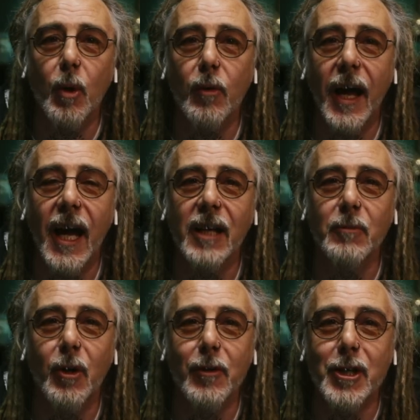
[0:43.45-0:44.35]
All that and
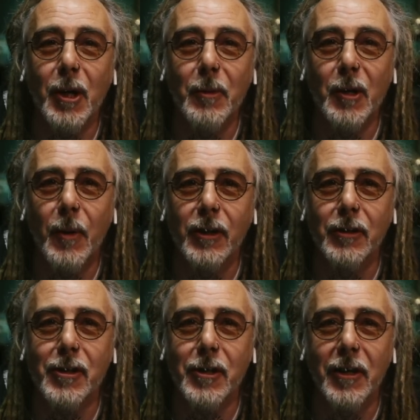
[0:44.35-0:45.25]
more is coming up on the
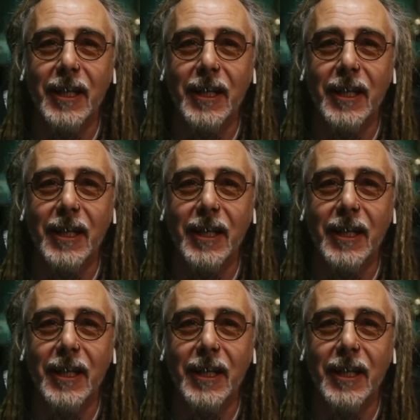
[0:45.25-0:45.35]
other side